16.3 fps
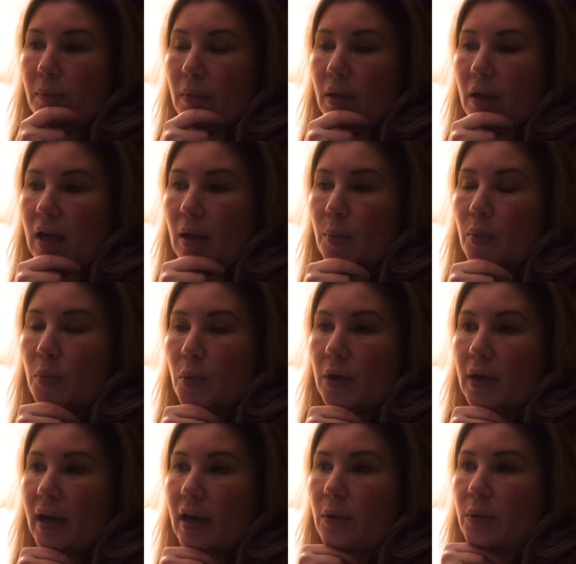a couple
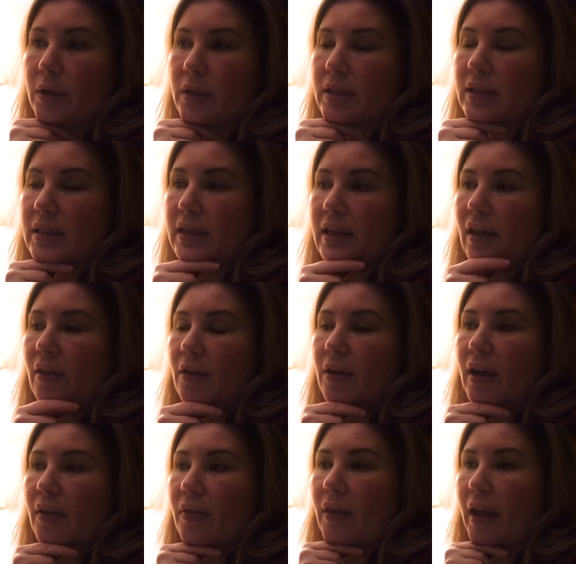more hours together
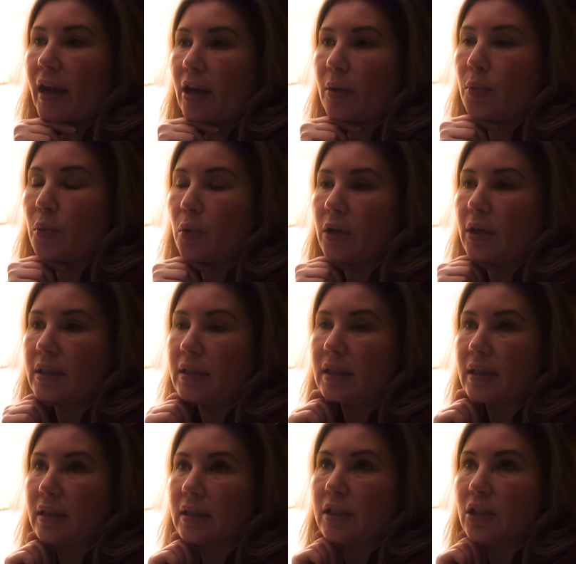at the airport
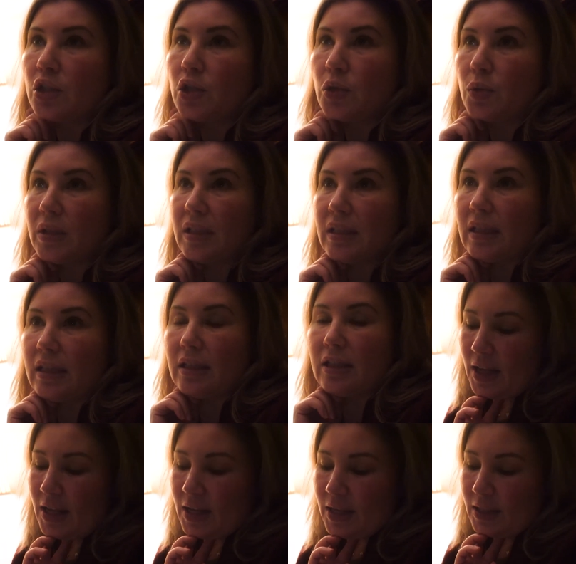in Houston.
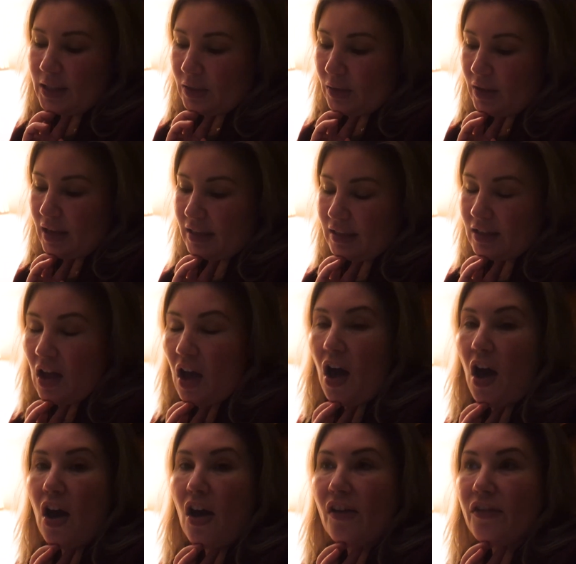So that's
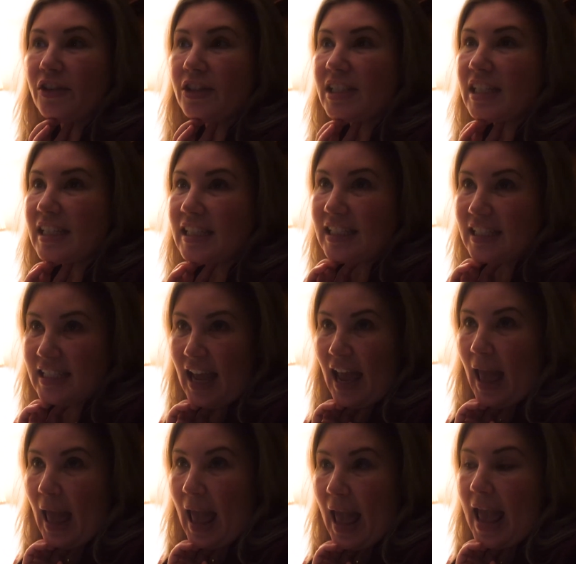all for
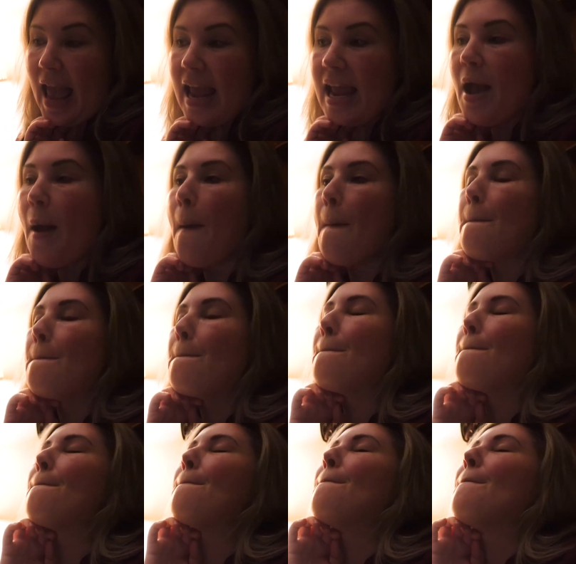today.
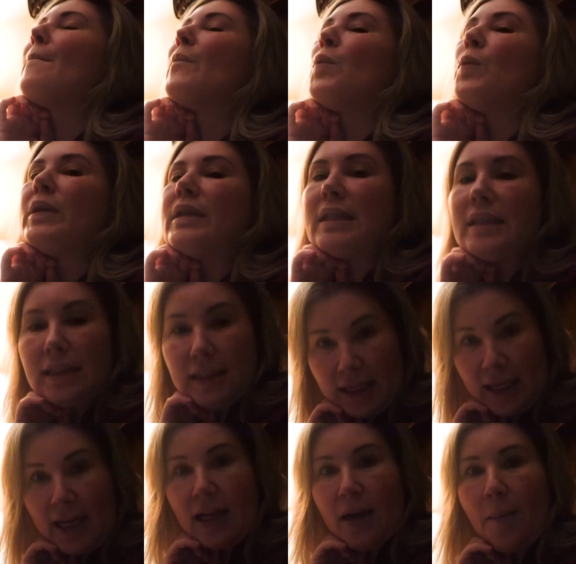We'll
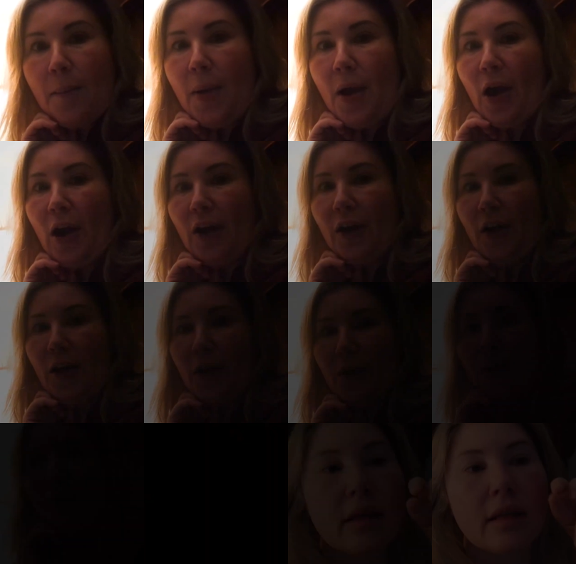see you tomorrow.
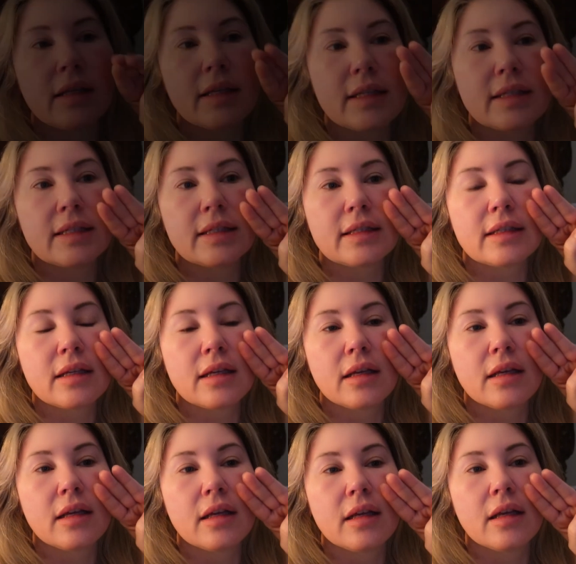It is
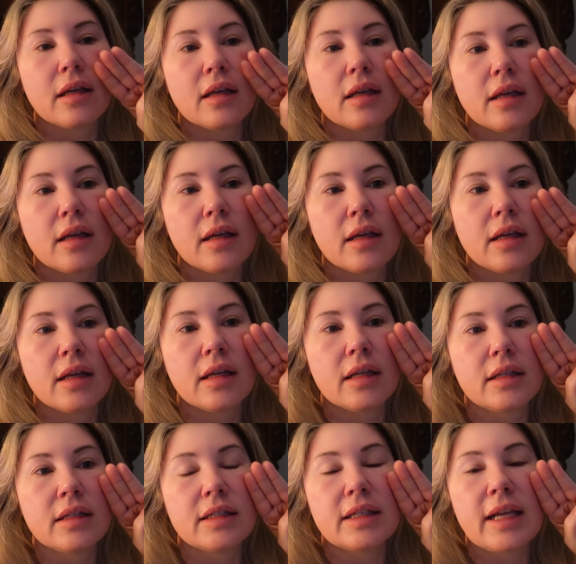
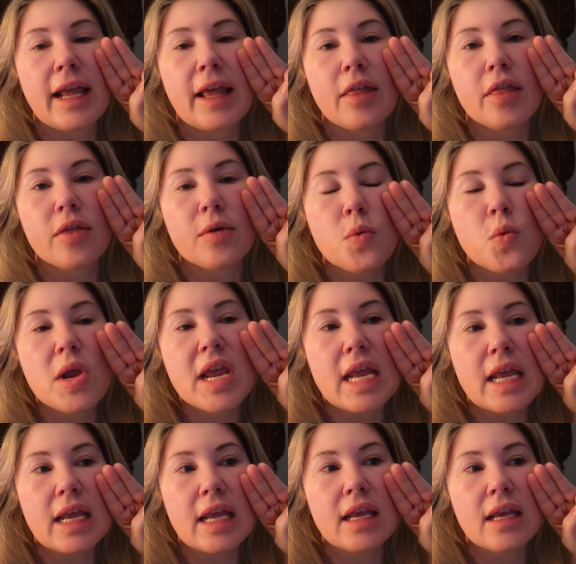day
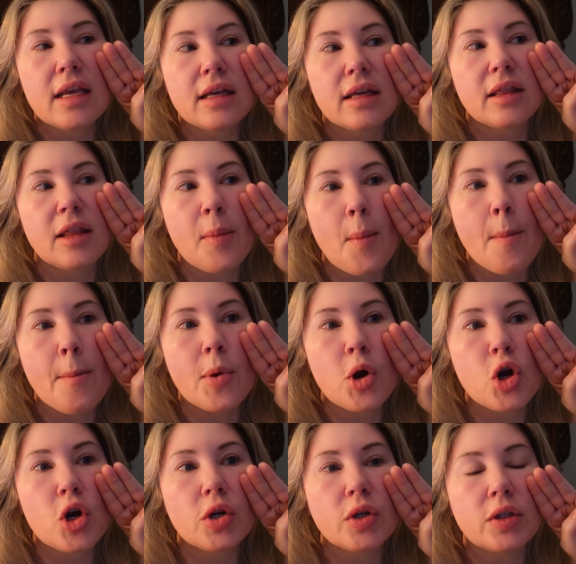three at the
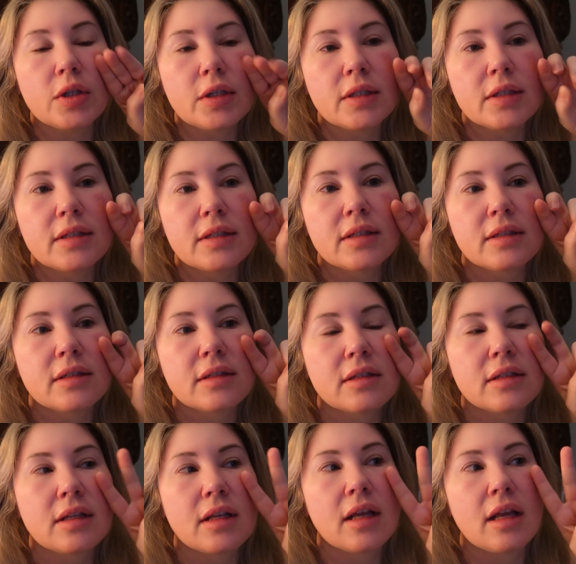Myrtles.
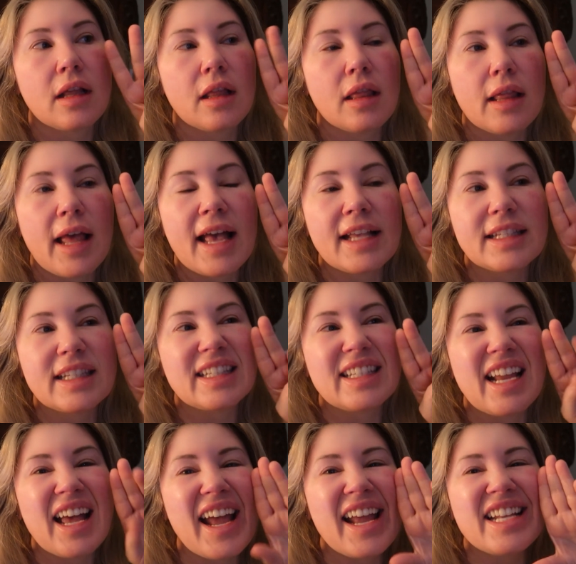Last
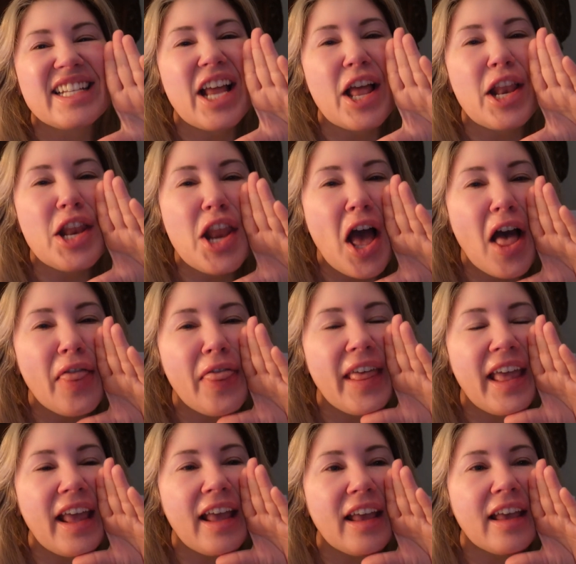night,
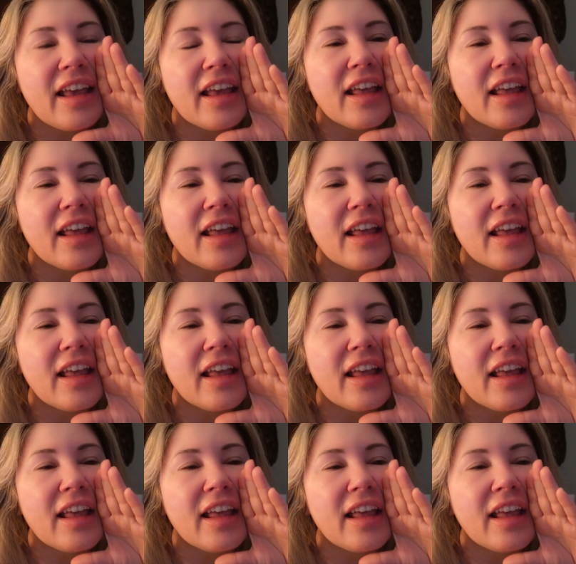nothing